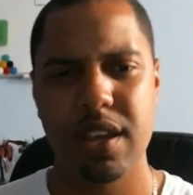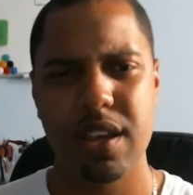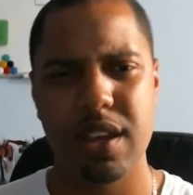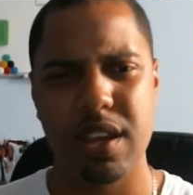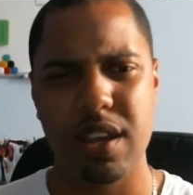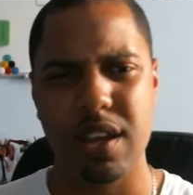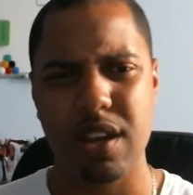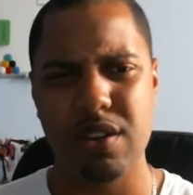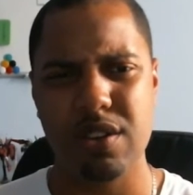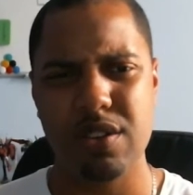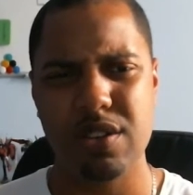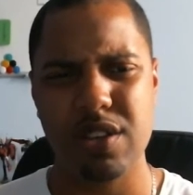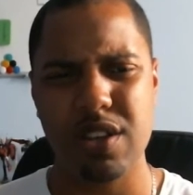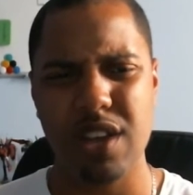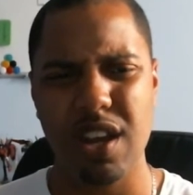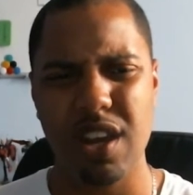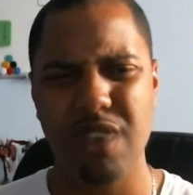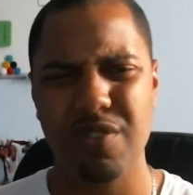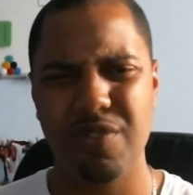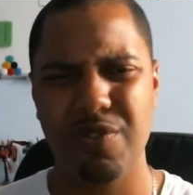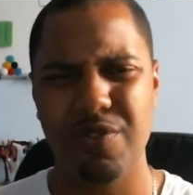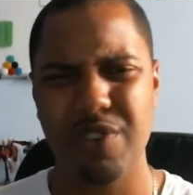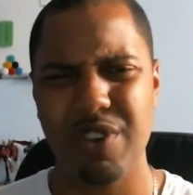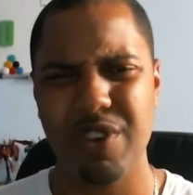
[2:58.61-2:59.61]
It's kind
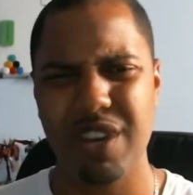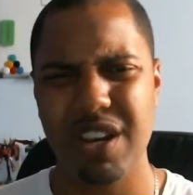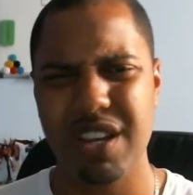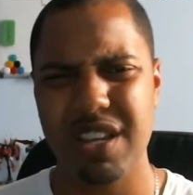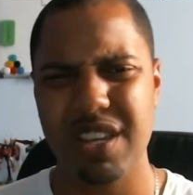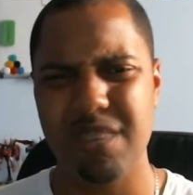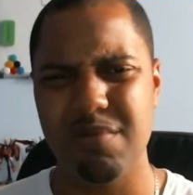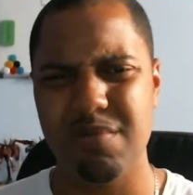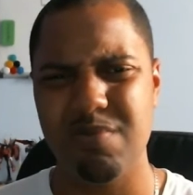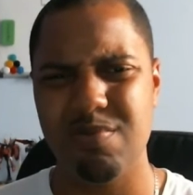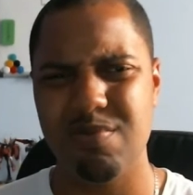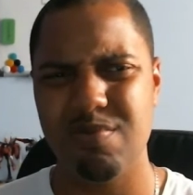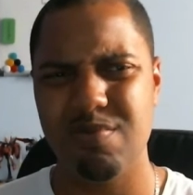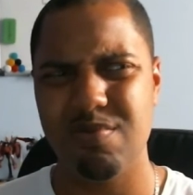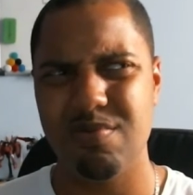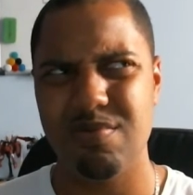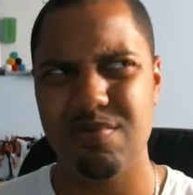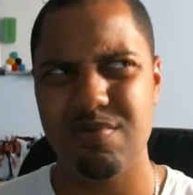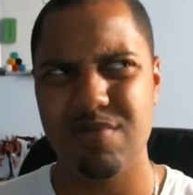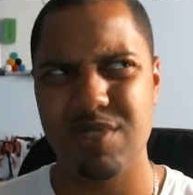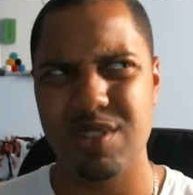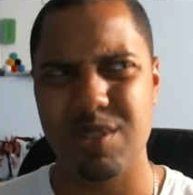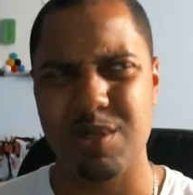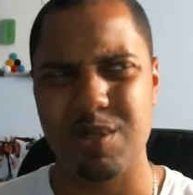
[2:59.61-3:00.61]
of really
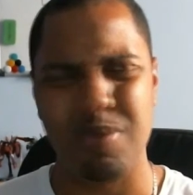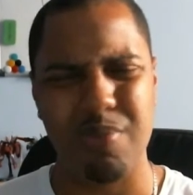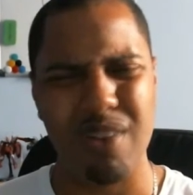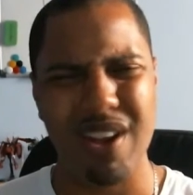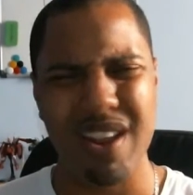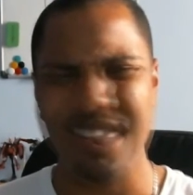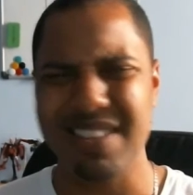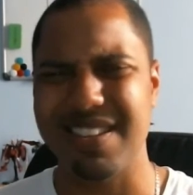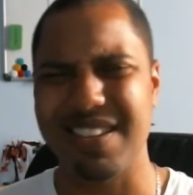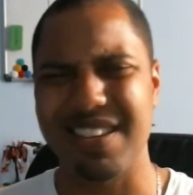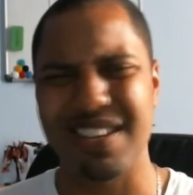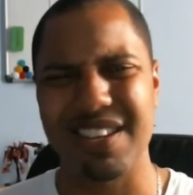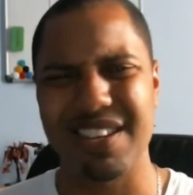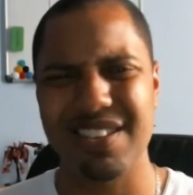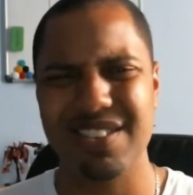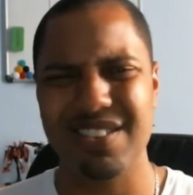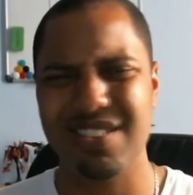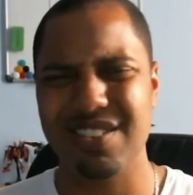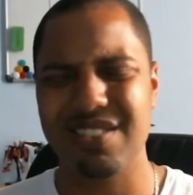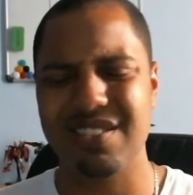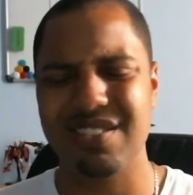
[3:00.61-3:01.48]
surprising. It just